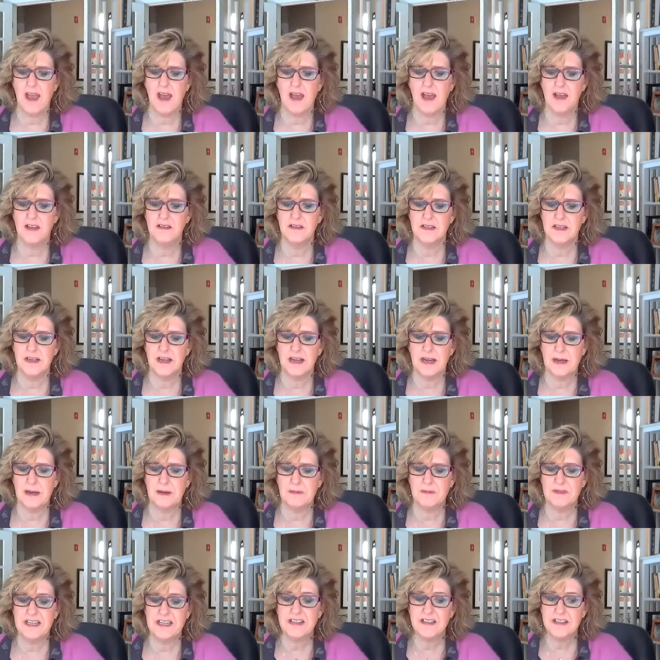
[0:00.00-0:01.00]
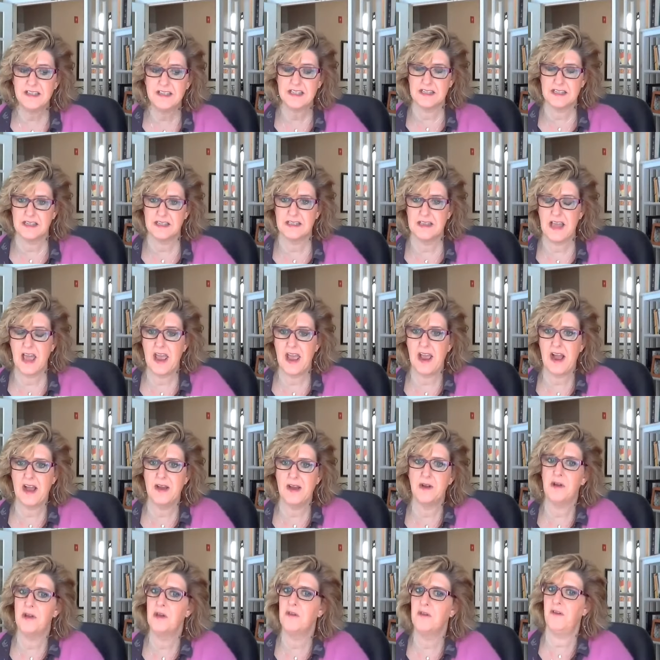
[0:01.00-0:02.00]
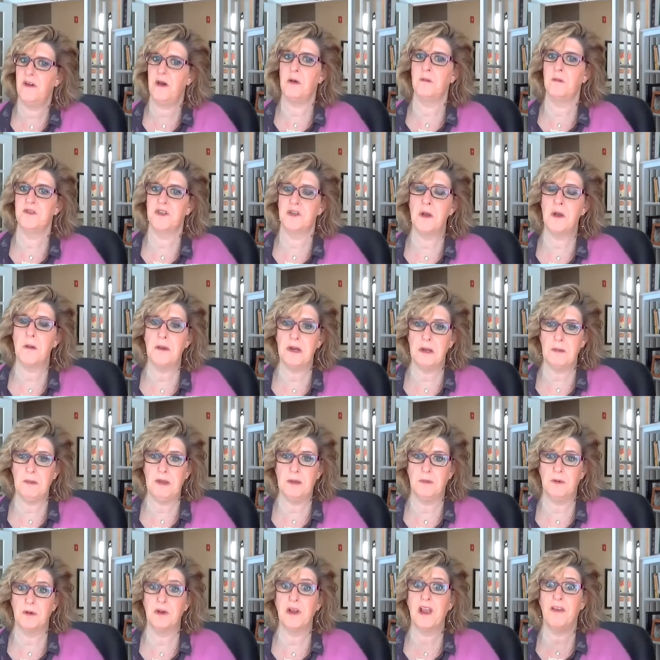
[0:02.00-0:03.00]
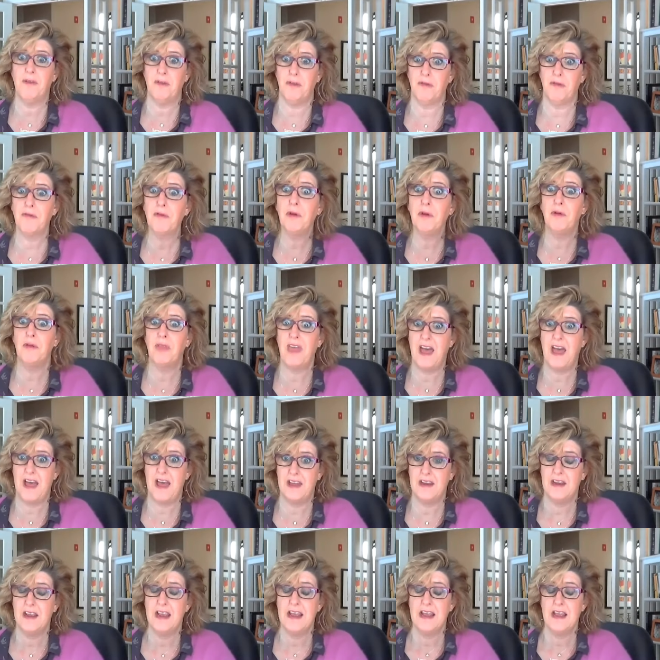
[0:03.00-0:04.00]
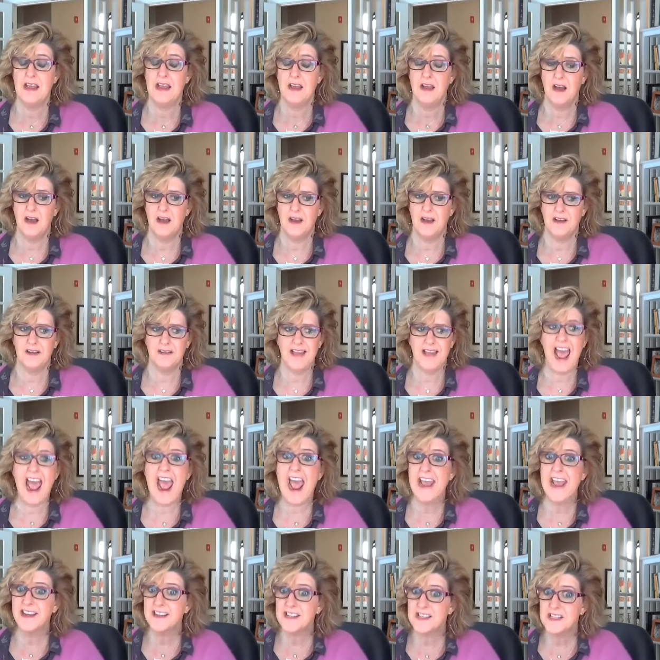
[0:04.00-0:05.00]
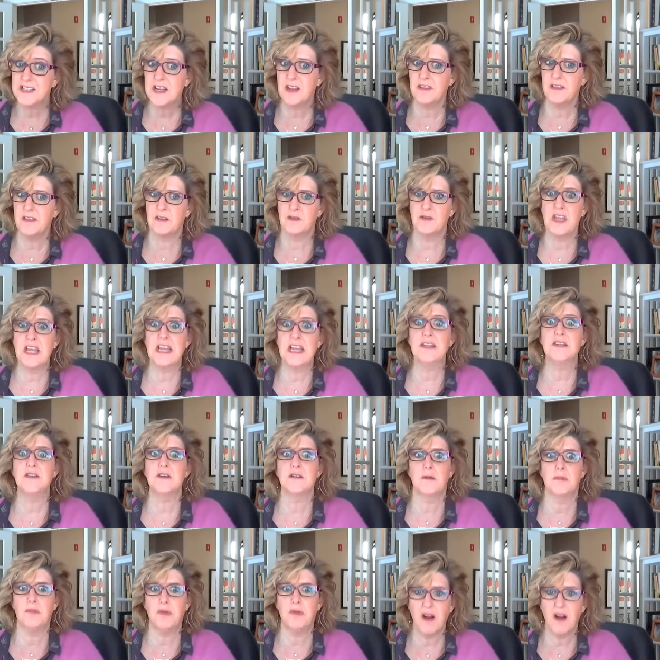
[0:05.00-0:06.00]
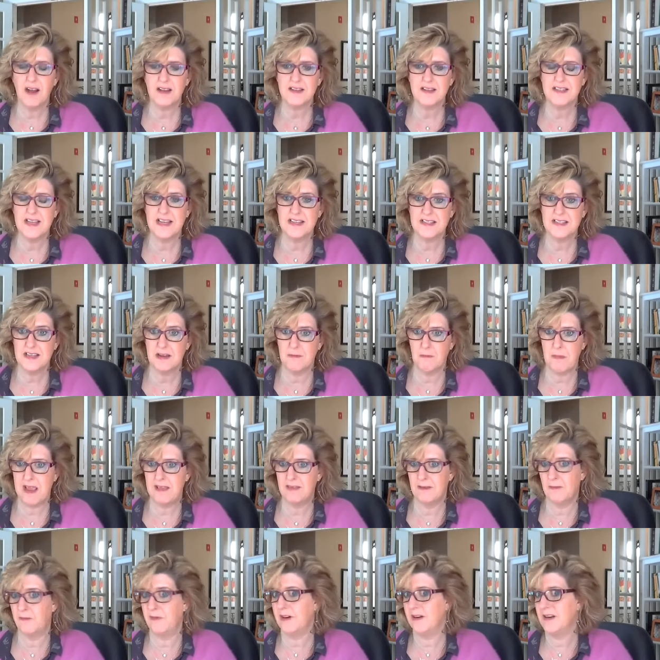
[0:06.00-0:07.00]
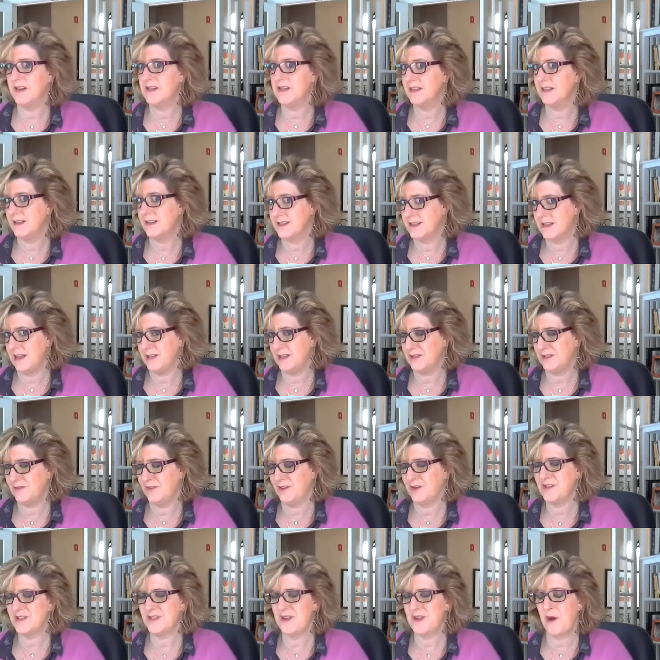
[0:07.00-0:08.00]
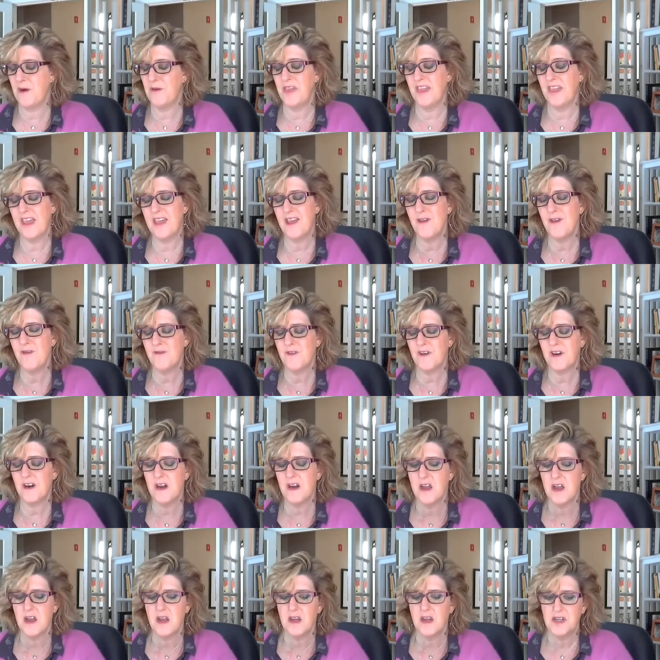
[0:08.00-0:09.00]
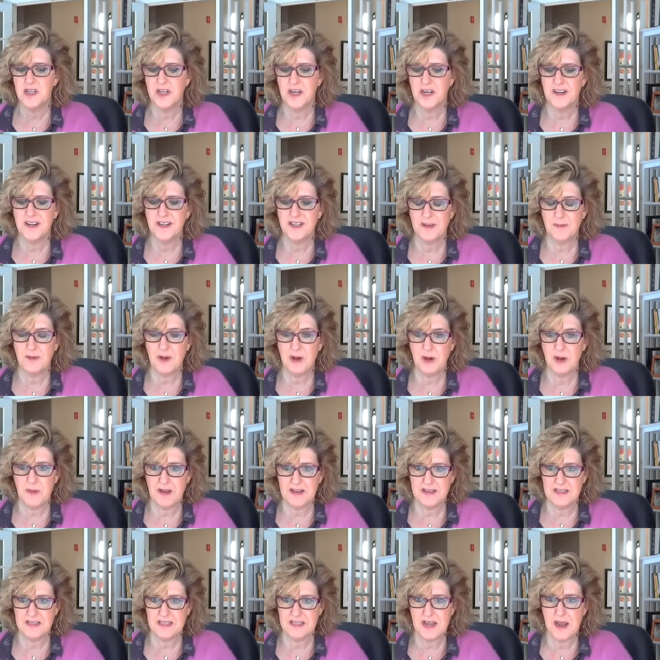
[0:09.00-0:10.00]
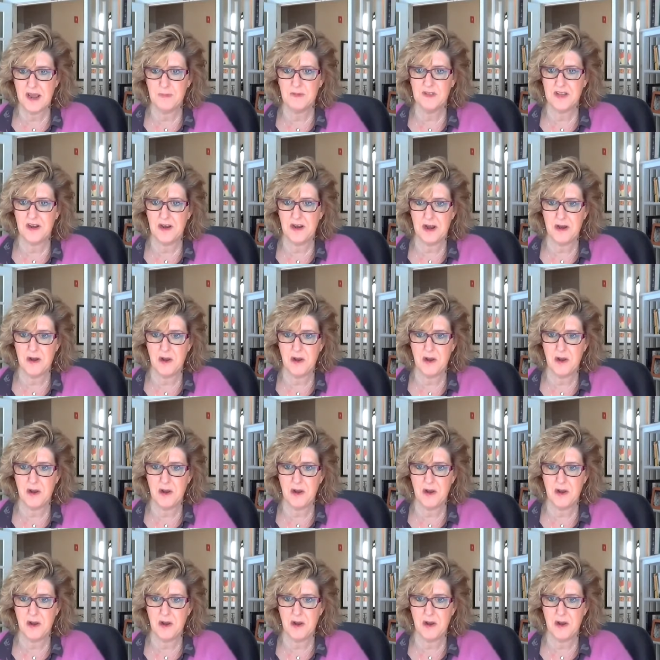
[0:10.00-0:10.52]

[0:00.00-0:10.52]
And needless to say, I know you've helped so many people get through that angst and into the process and made them very successful. So thank you for sharing some of your best tips. And I